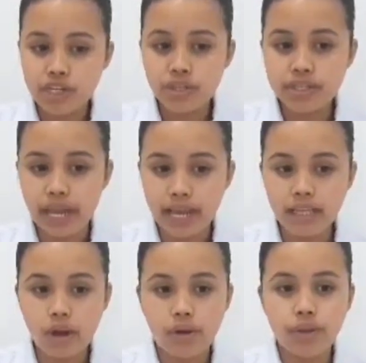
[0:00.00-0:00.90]
date
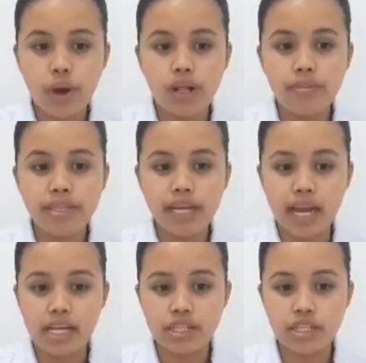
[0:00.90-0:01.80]
on all
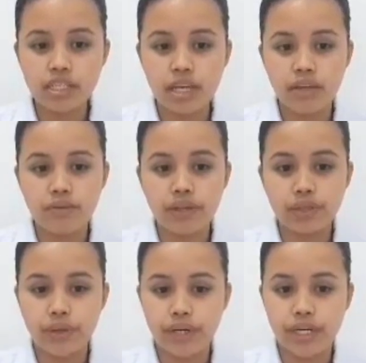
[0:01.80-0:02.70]
medications and
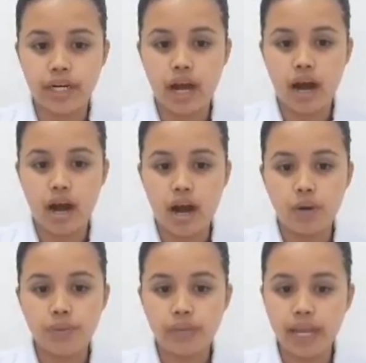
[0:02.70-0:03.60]
return
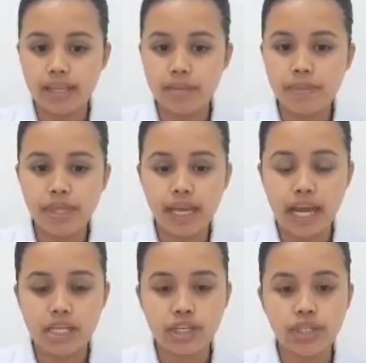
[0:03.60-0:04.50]
outdated
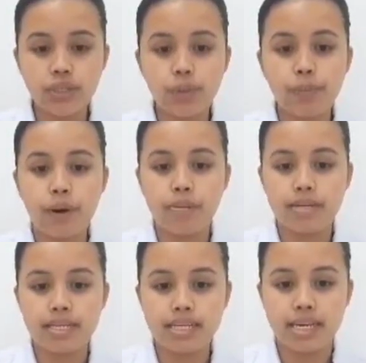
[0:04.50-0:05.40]
medication to
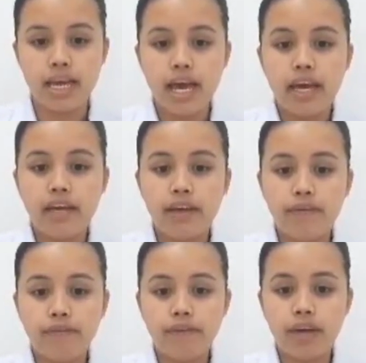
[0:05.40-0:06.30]
pharmacy if
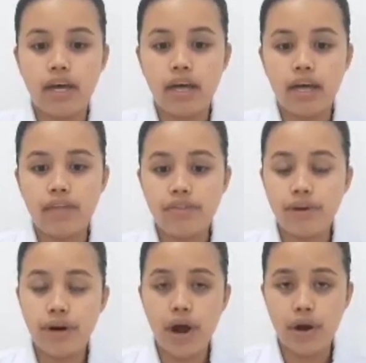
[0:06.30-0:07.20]

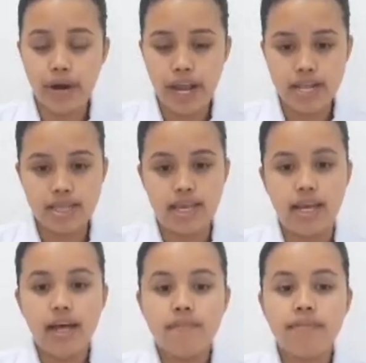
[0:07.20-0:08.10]
there are any.
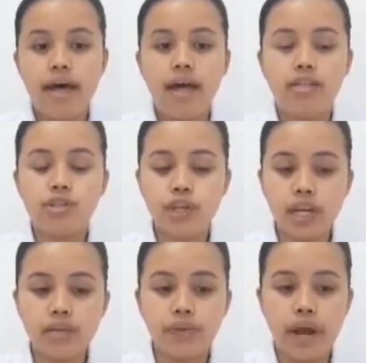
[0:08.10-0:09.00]
Then
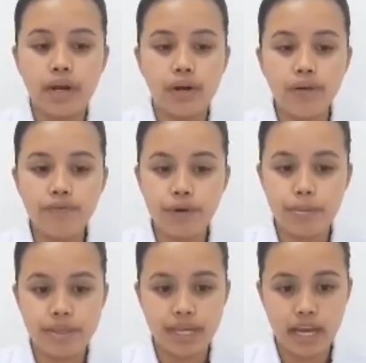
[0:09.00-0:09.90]
check record for
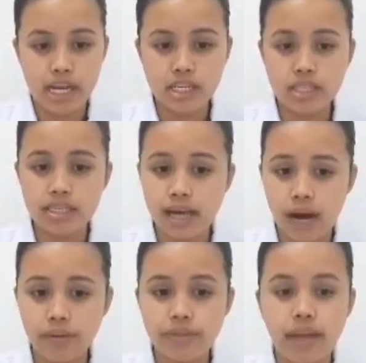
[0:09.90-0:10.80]
medication
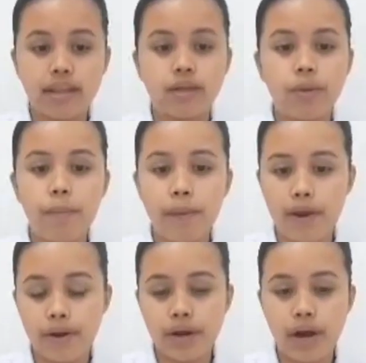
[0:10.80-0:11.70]
count and
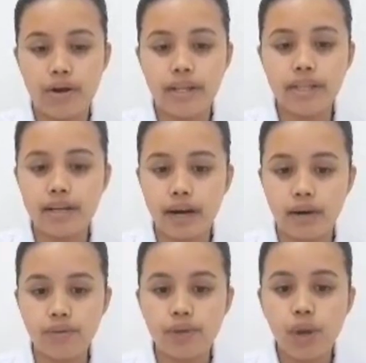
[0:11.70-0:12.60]
compare current
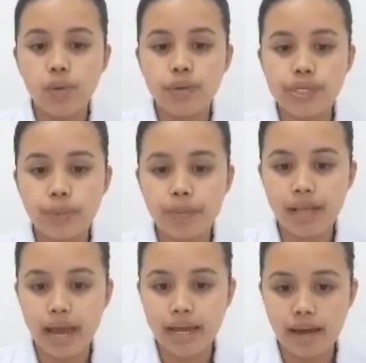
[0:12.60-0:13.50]
count with supply